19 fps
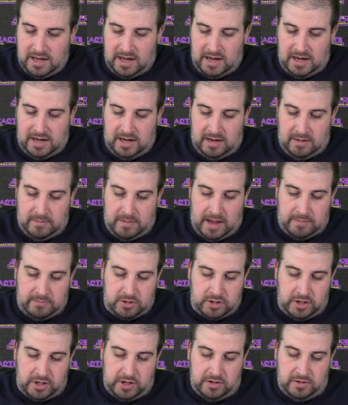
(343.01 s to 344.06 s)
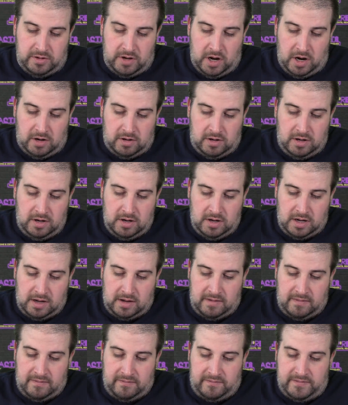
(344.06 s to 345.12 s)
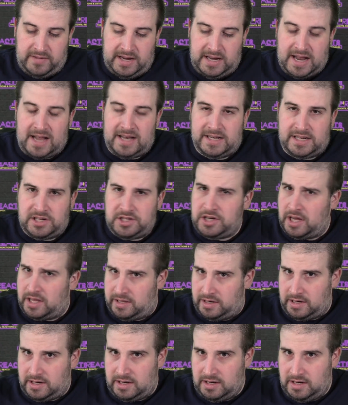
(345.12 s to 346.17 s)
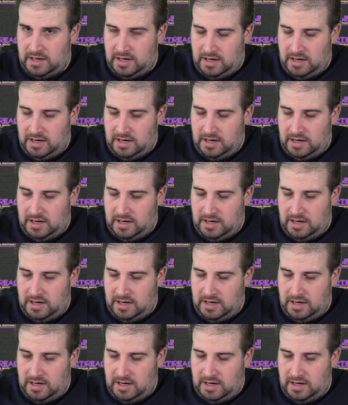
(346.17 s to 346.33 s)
I'm sure you know, feed on each other.